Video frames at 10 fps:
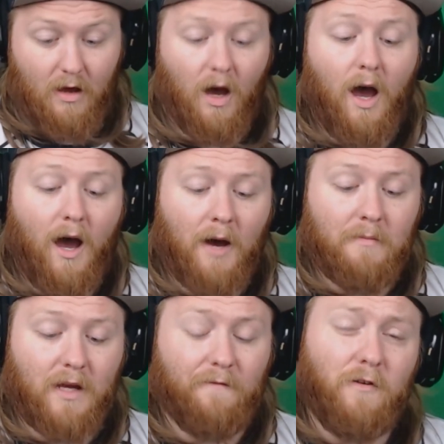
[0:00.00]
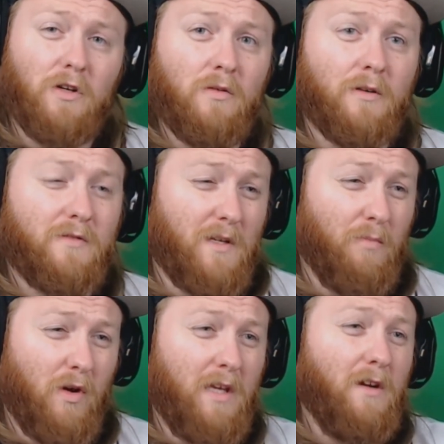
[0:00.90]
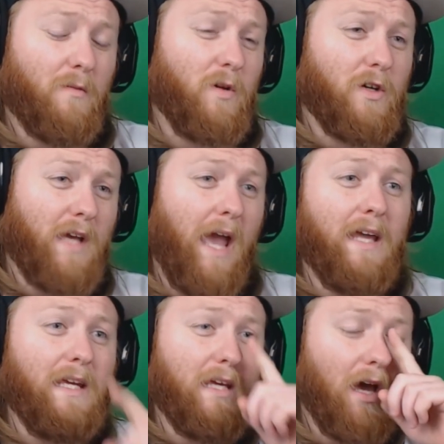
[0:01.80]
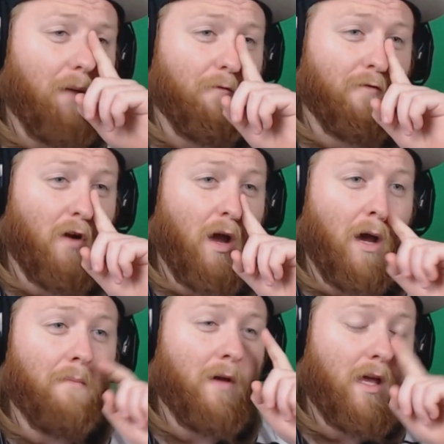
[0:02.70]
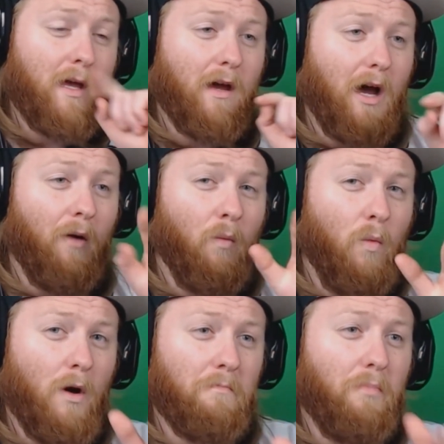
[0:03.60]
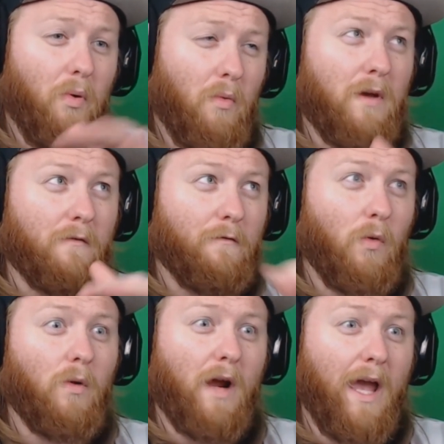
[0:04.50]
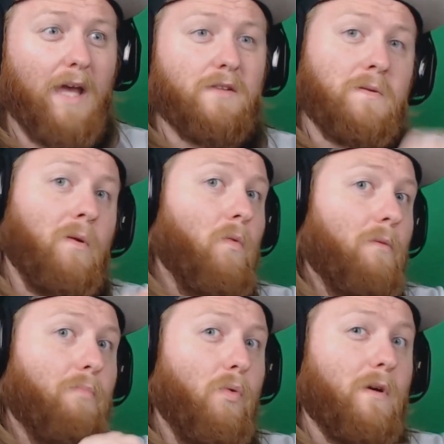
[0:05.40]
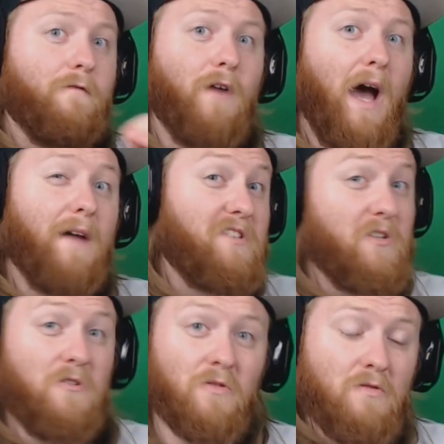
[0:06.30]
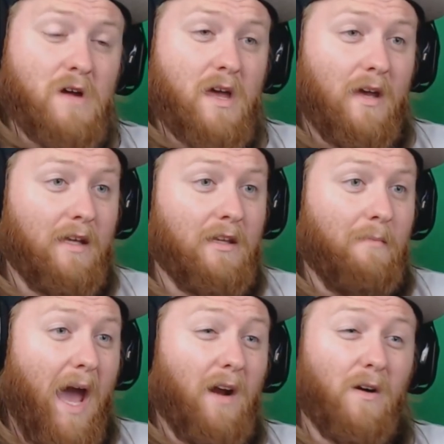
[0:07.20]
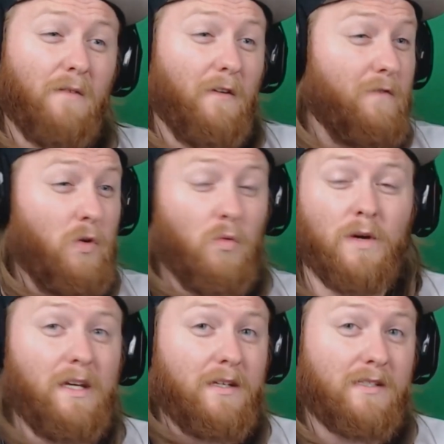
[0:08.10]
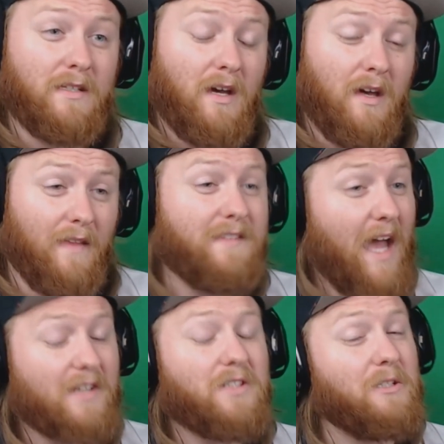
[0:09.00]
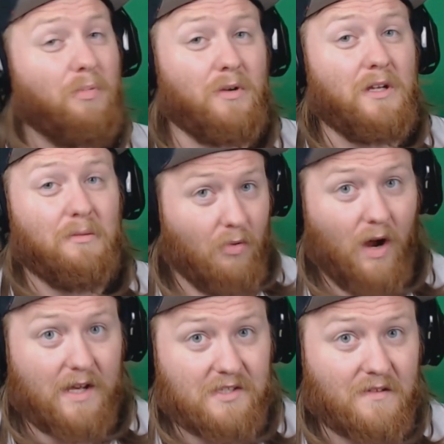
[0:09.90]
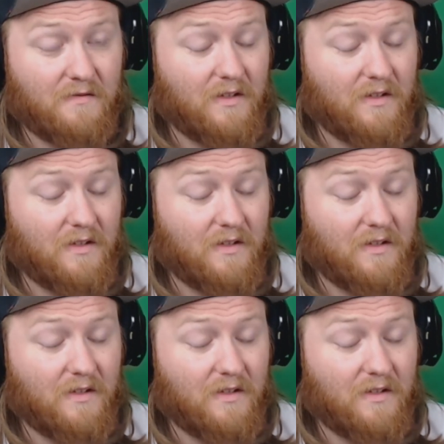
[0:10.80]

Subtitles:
And for you to bring your KD up from a 1.48 to a 1.52 in the matter of a few weeks, it's actually pretty impressive.